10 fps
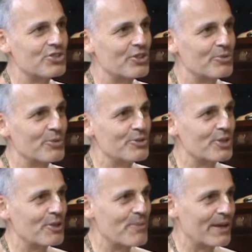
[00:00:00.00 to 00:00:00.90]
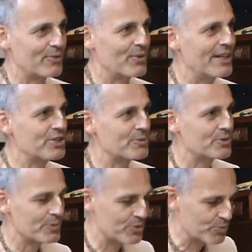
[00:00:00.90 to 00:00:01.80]
He's going to make arrangements
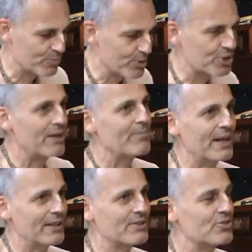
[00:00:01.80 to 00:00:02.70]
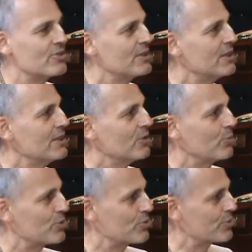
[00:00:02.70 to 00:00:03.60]
which will push our buttons,
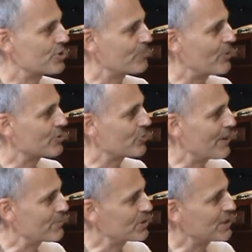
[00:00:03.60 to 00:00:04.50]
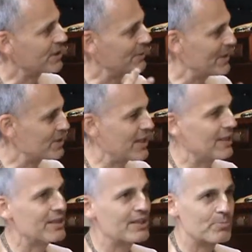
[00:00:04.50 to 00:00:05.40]
which will respond to our particular
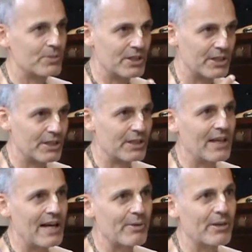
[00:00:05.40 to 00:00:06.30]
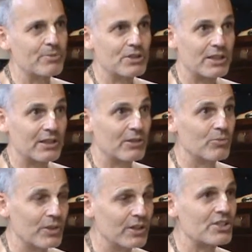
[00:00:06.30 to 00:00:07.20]
mentality, our particular karma, our particular
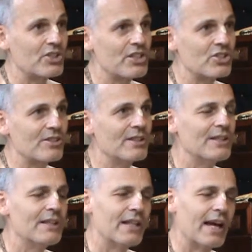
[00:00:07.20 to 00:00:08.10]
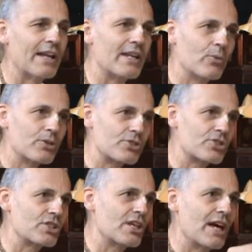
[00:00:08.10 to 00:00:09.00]
realization. And he wants to
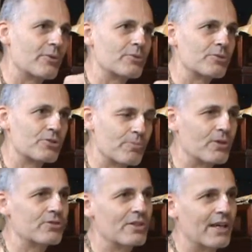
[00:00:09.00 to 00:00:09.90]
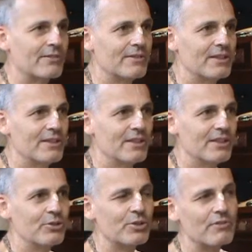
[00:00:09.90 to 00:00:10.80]
see how we respond to that.
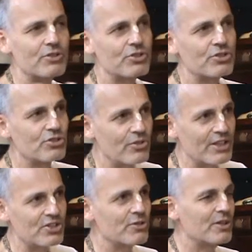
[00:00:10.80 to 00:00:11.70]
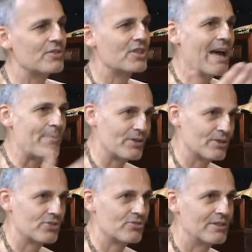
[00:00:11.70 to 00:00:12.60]
He'll give us distress, he'll give us
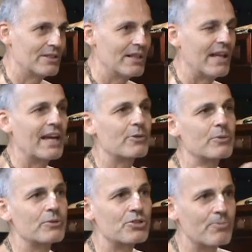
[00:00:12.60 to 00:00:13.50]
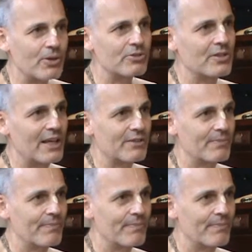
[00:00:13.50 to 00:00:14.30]
happiness. How do we respond to that?